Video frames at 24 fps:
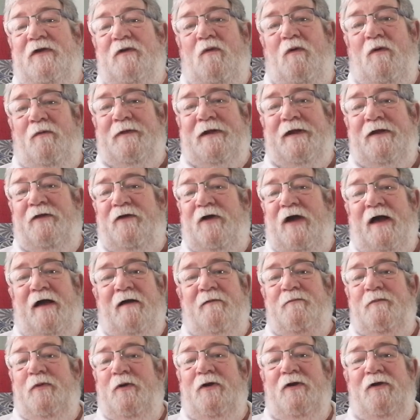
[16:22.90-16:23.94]
you want me to do, I
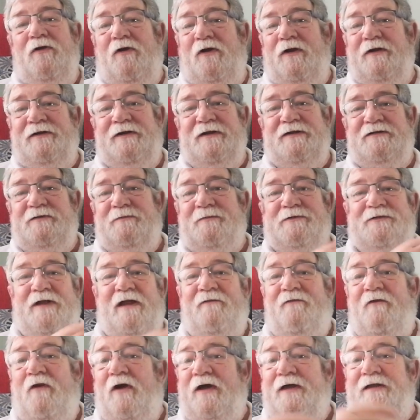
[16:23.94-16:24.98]
can put it on a t-shirt
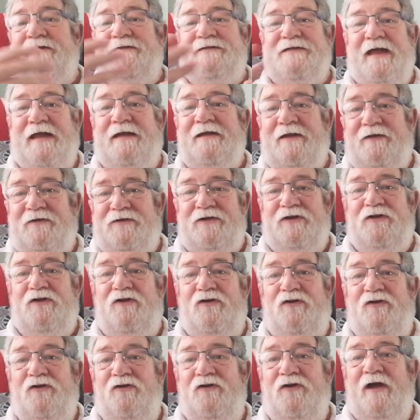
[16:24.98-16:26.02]
myself, or I can send it to
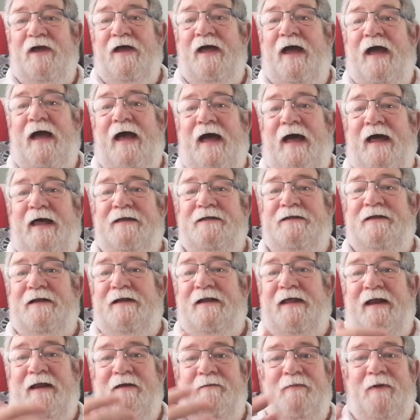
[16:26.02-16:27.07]
you, and you'll
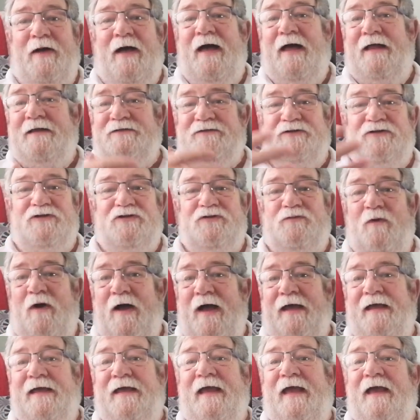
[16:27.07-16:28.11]
get a badge and
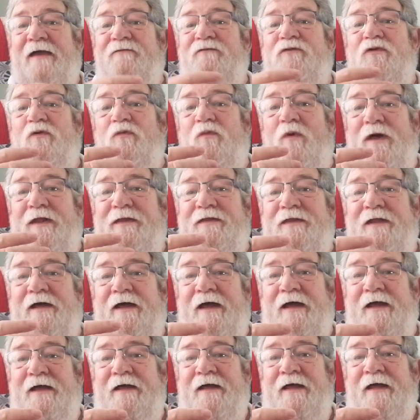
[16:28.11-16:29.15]
swag if you win
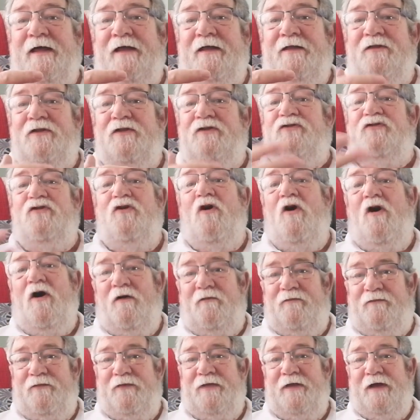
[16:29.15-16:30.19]
the draw
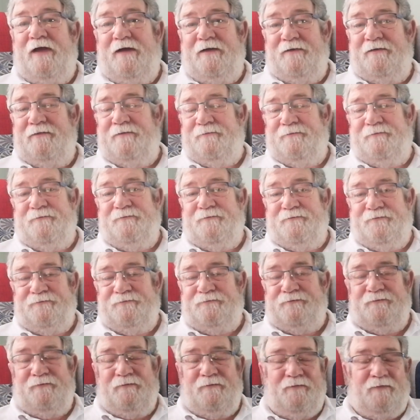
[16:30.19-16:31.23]
for the
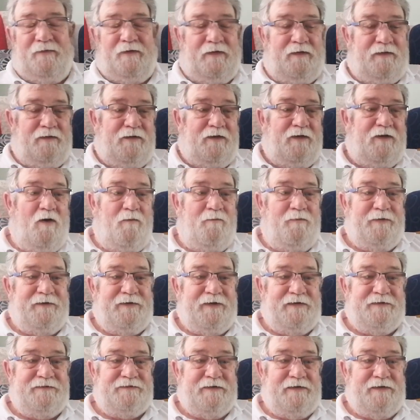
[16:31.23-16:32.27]

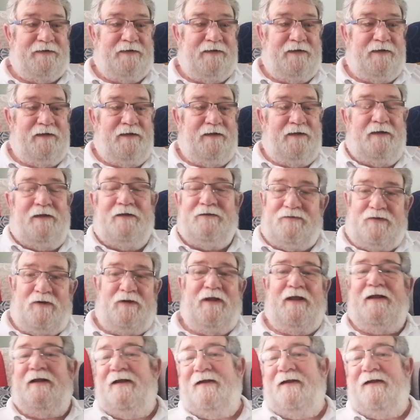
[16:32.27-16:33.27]
competition. So